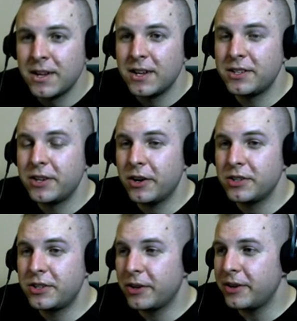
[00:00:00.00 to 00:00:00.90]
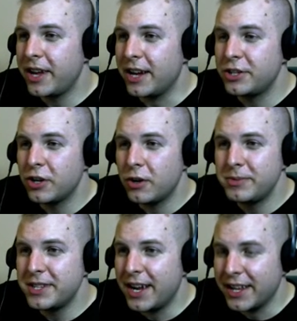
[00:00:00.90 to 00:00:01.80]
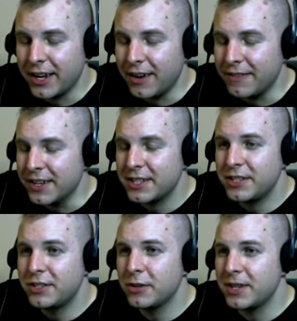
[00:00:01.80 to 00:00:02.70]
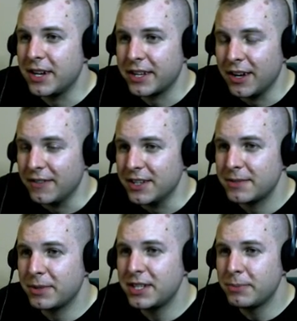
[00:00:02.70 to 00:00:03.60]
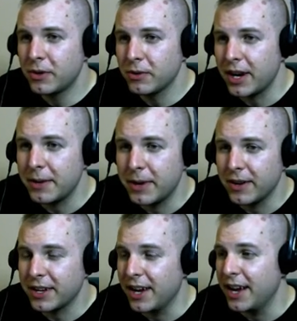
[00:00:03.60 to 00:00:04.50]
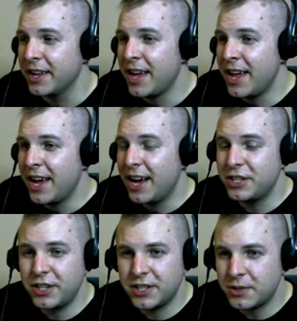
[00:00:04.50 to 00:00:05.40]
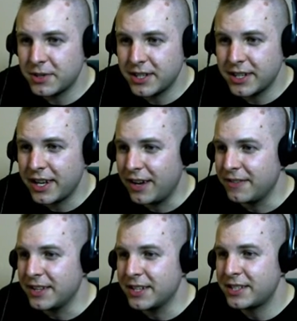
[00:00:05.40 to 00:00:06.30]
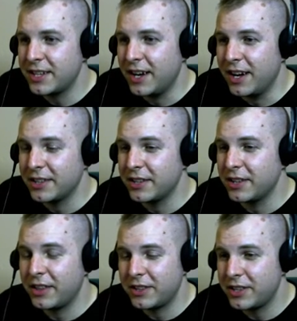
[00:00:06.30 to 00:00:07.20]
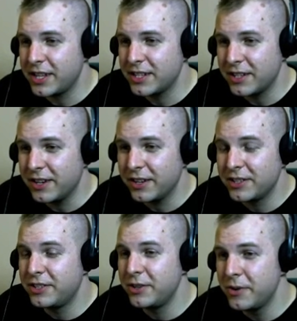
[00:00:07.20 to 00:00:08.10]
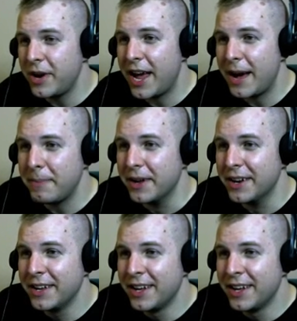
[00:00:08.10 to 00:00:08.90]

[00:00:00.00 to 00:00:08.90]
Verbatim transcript: So, so yeah, Job's not a Calvinist. Job's not a Calvinist, but he spoke right about God. Uh, Jesus wasn't a Calvinist. Uh, things do happen.